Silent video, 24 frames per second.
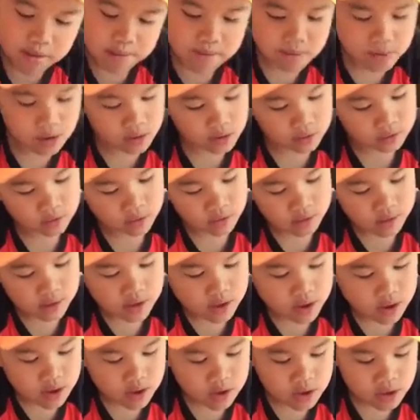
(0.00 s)
But
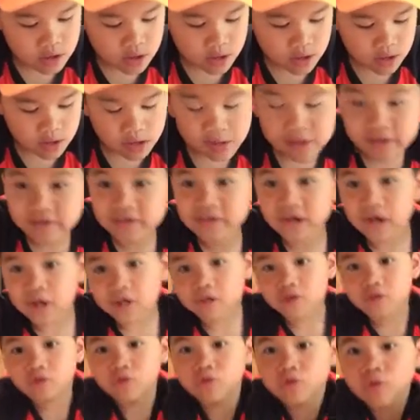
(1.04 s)
he's
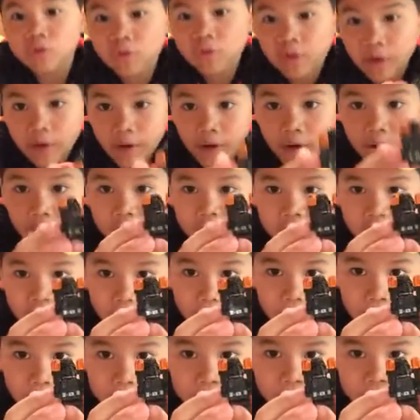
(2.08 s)
got two of
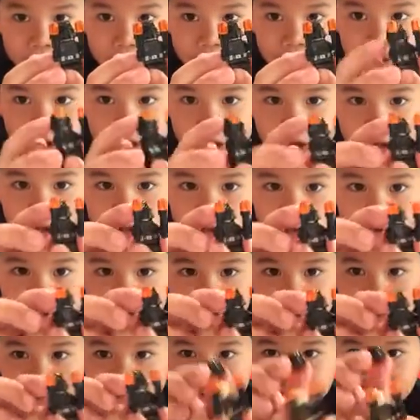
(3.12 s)
them, and
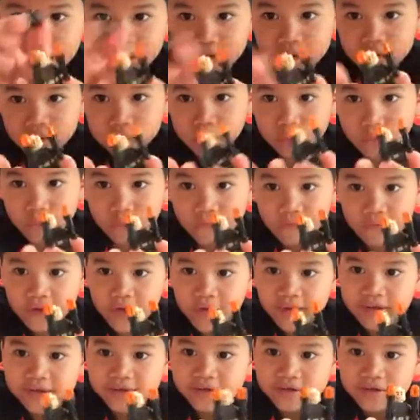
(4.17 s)
he's got a cool
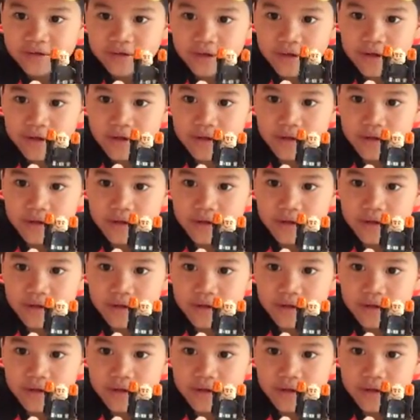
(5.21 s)
face.